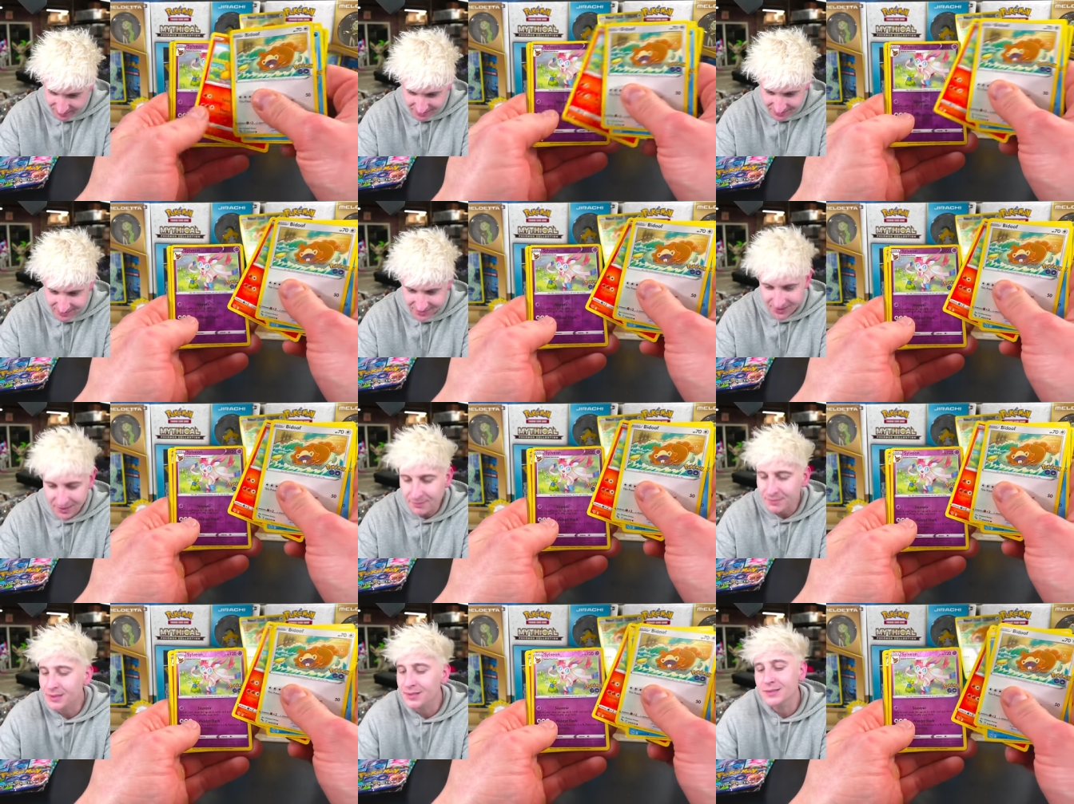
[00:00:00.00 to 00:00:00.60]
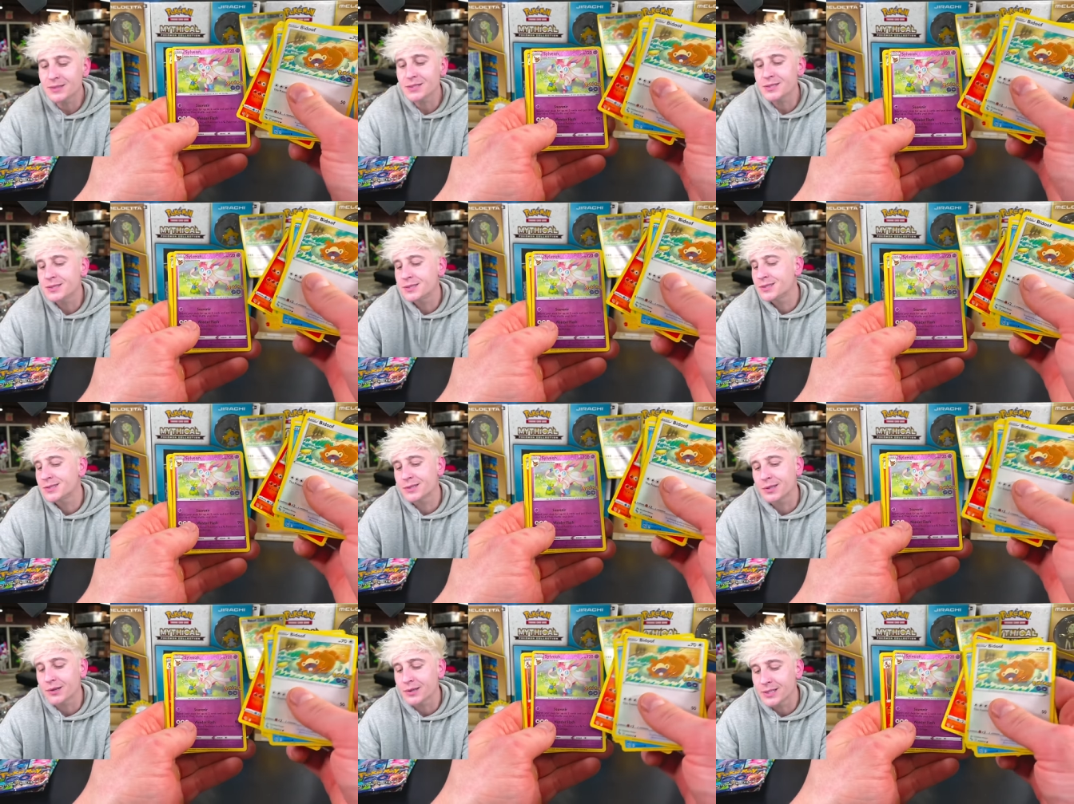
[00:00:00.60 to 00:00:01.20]
Something to just
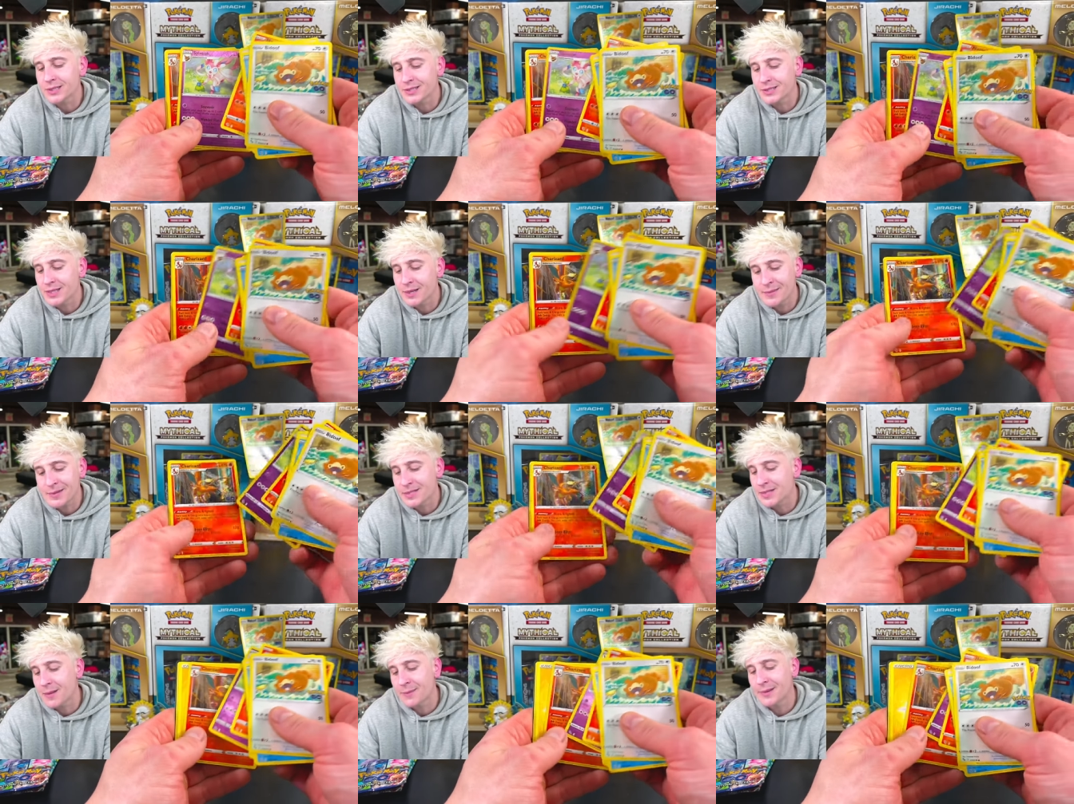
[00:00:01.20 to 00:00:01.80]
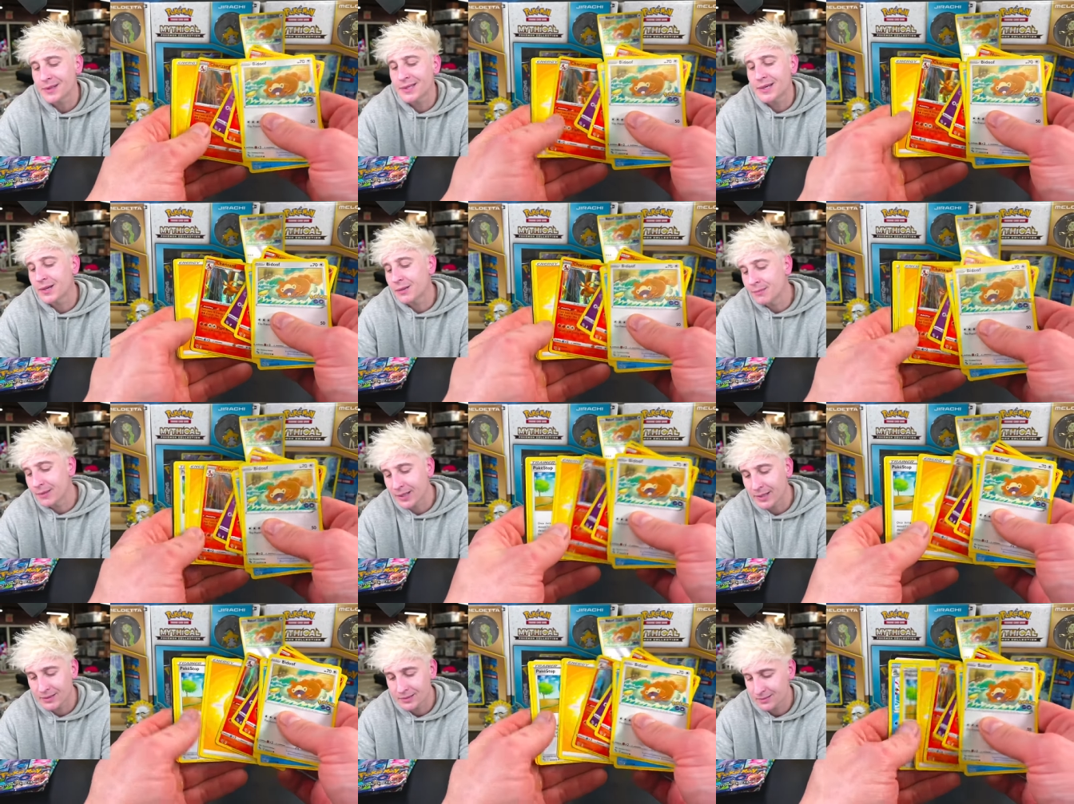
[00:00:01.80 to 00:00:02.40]
stir these jimmies up a little
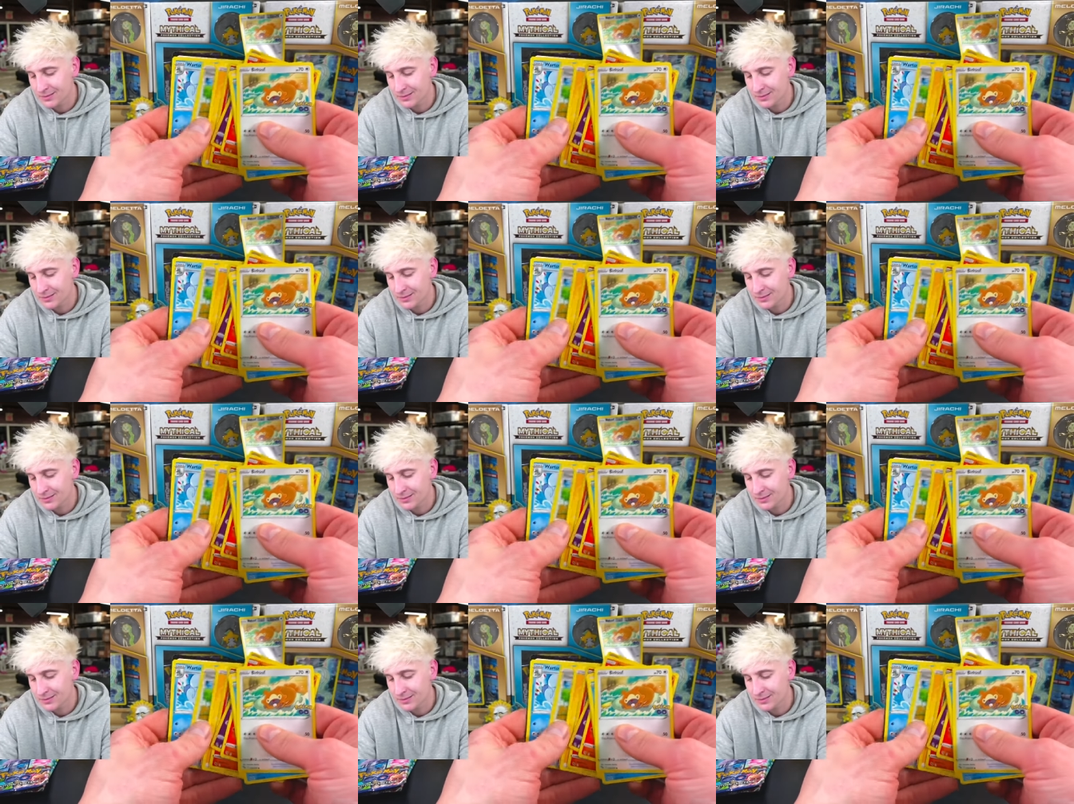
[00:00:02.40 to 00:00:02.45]
bit.